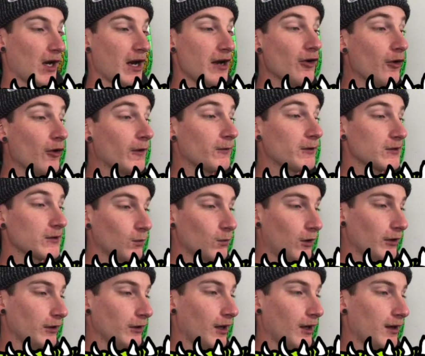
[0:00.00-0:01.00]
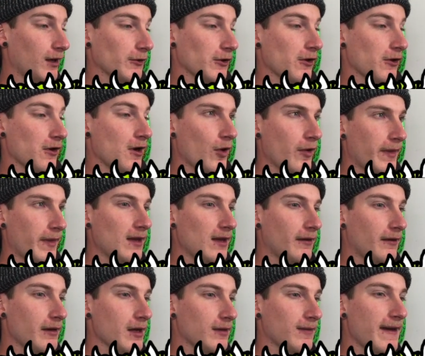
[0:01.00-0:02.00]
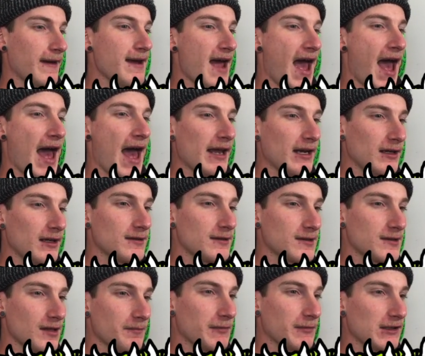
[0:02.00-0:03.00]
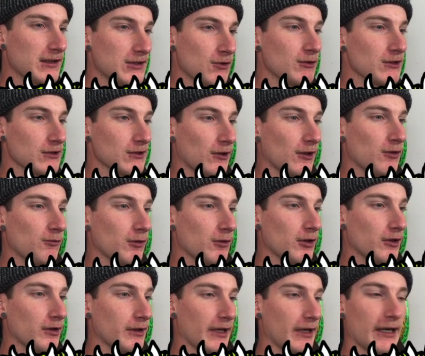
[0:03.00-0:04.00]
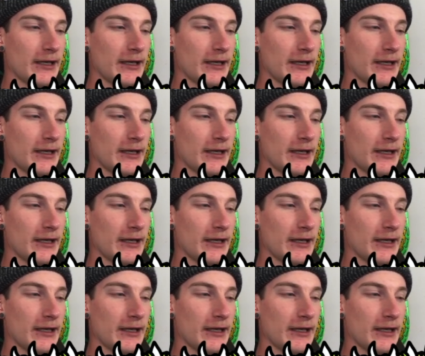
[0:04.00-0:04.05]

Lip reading: but I know there was one cover where they added something to his artwork,